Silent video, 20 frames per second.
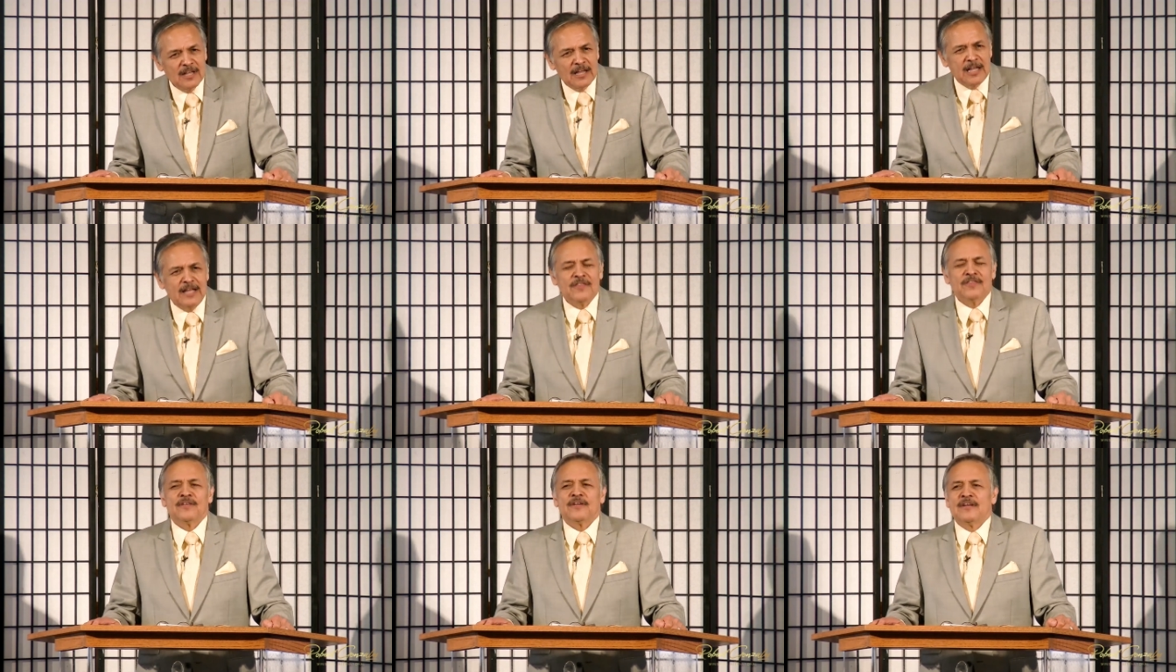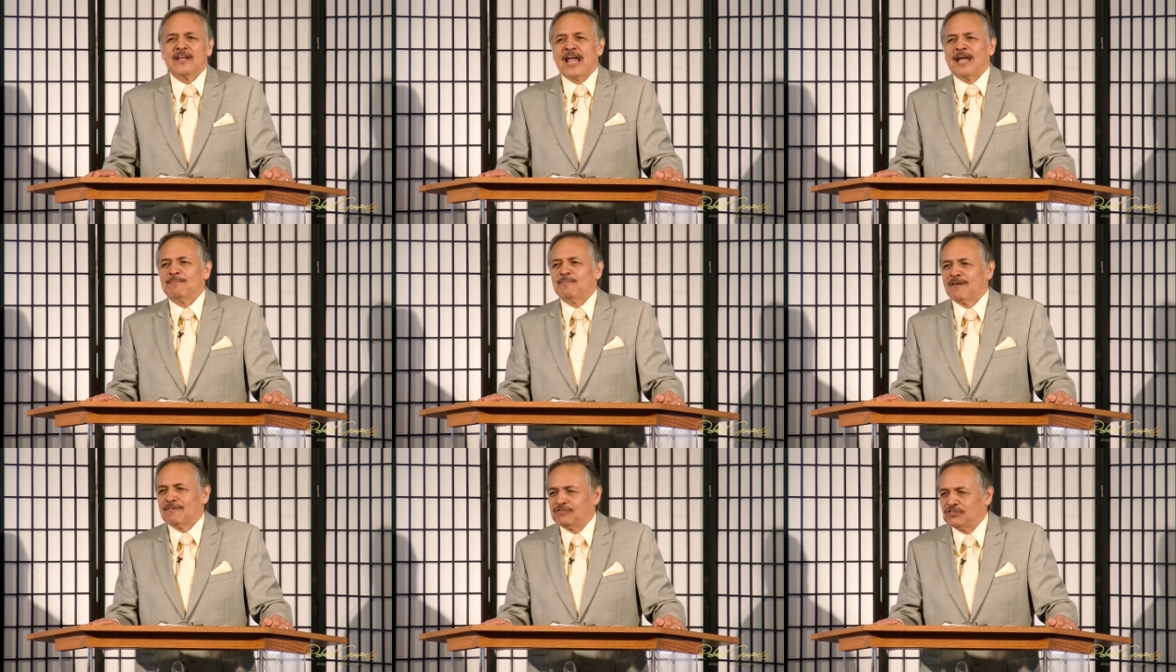in the
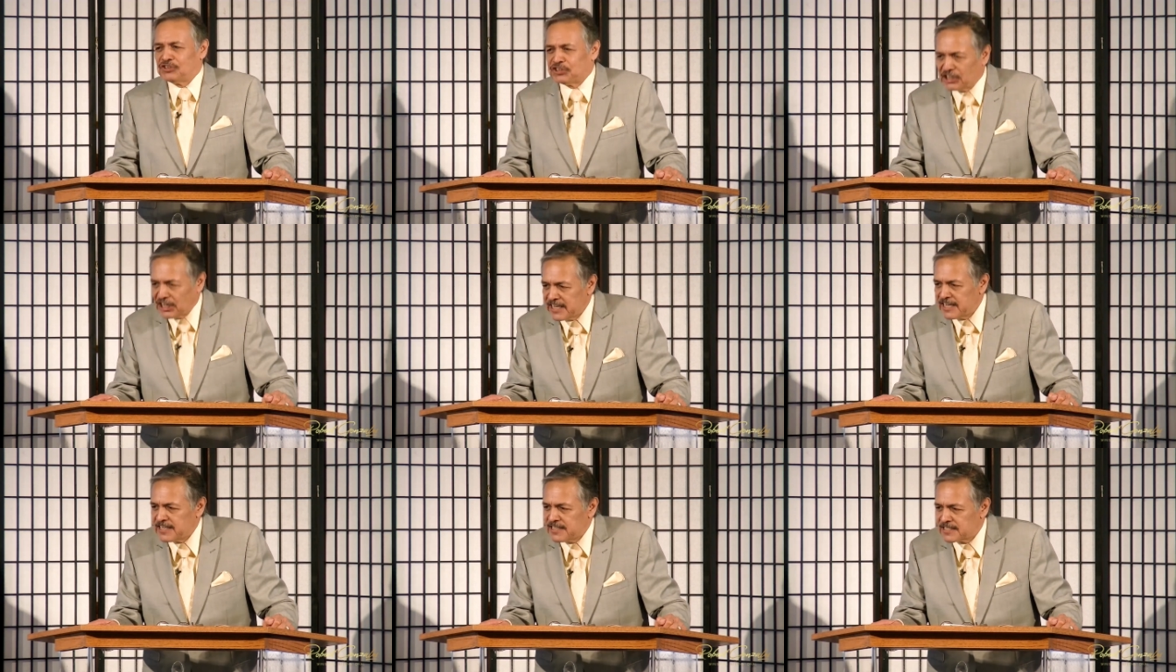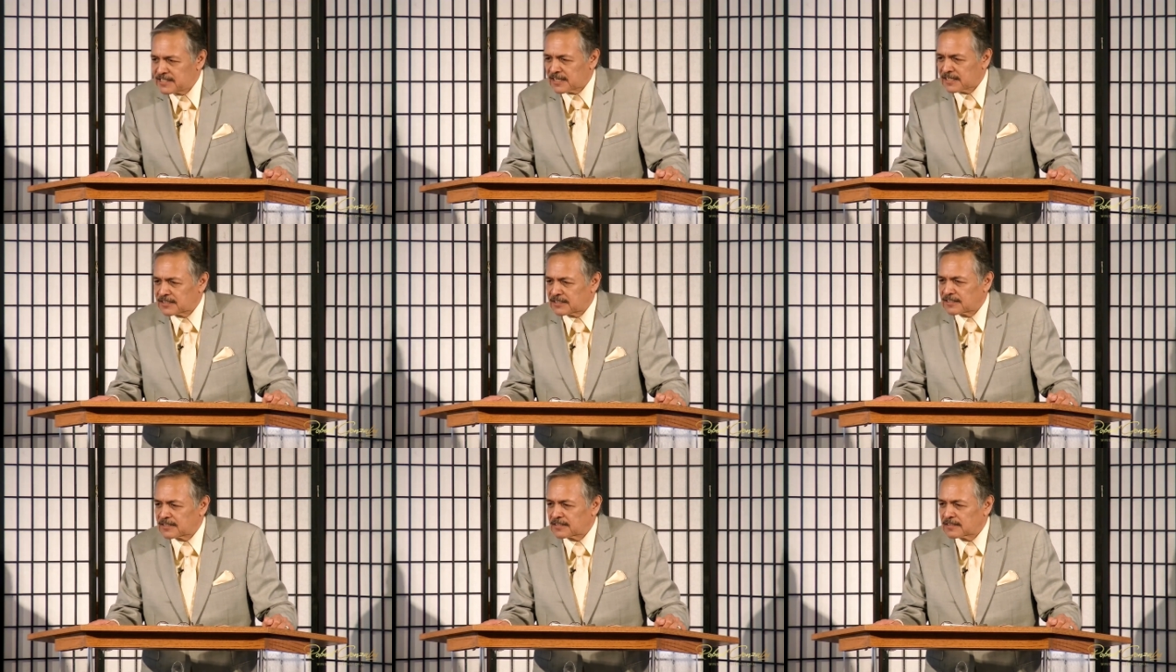name of
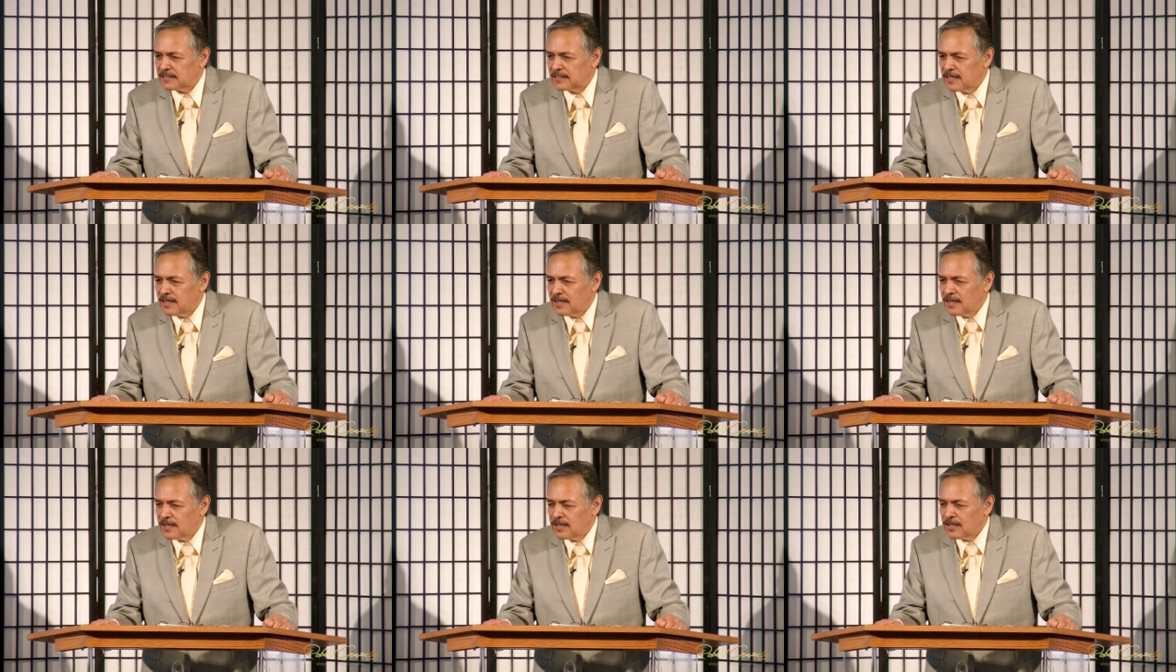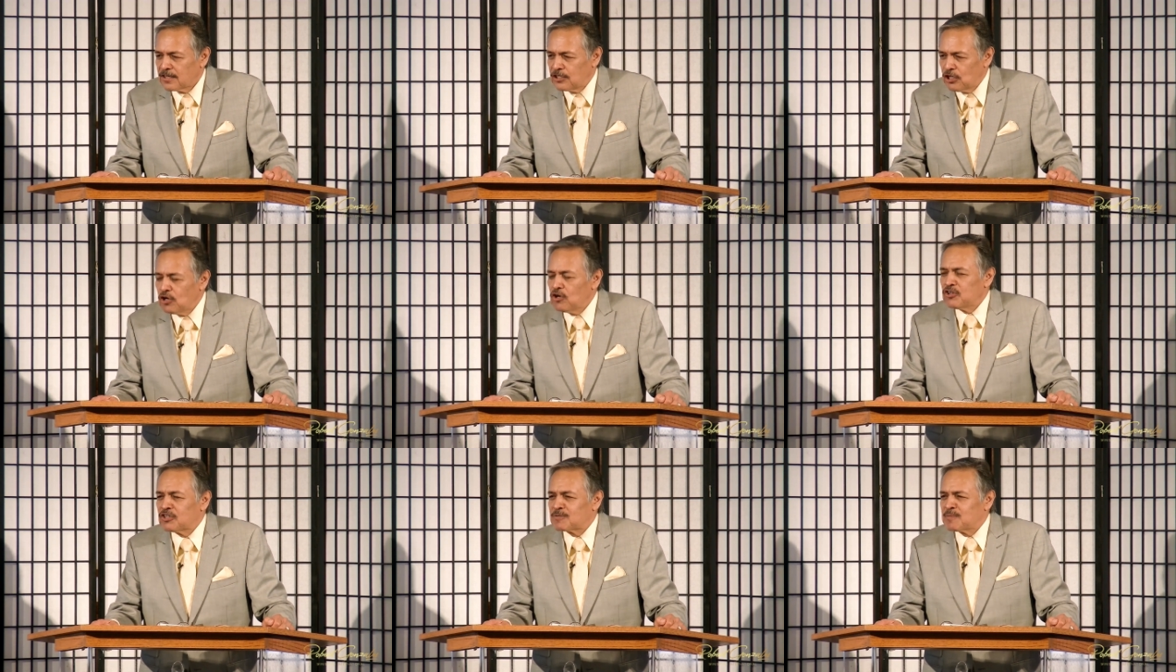Jesus.
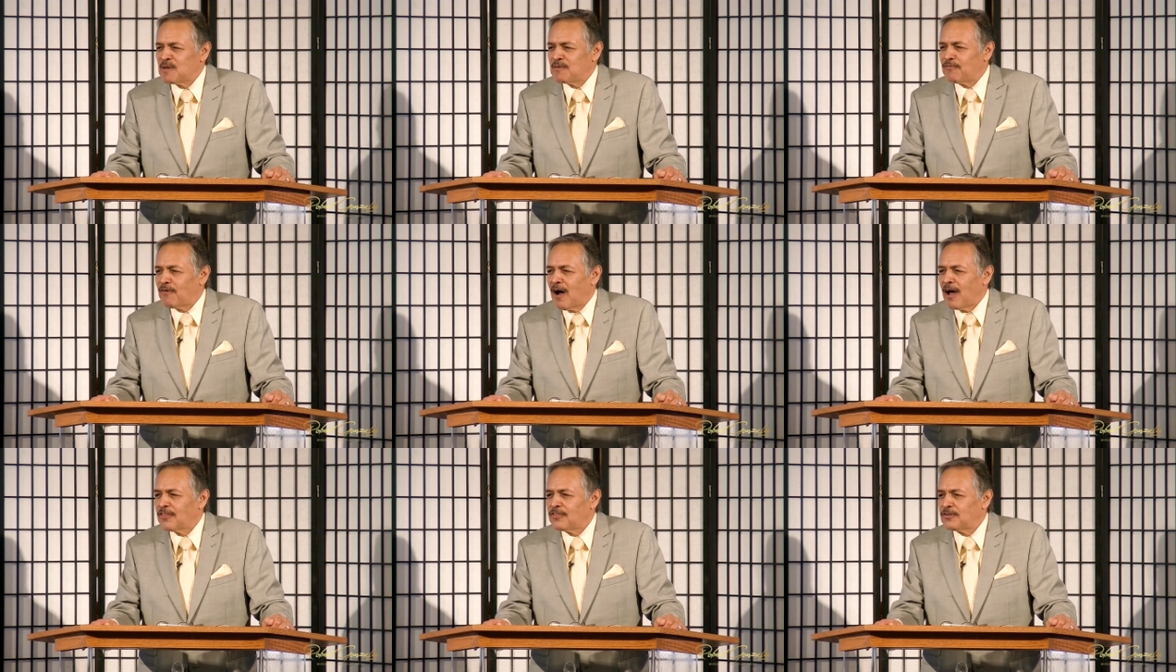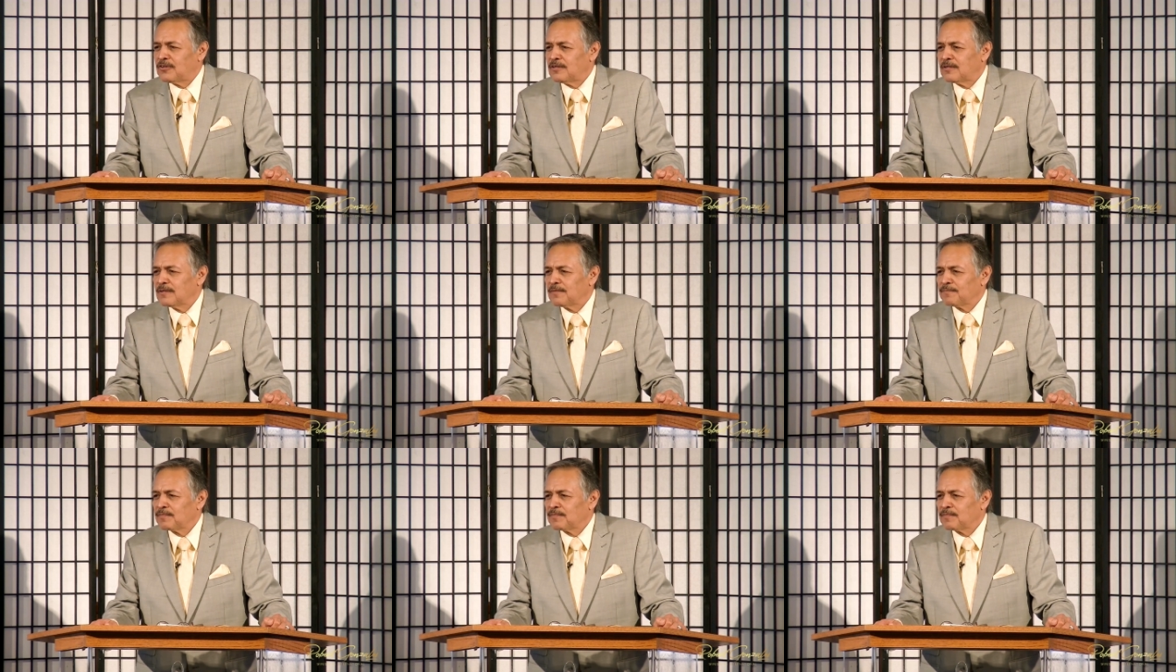Use me, Father,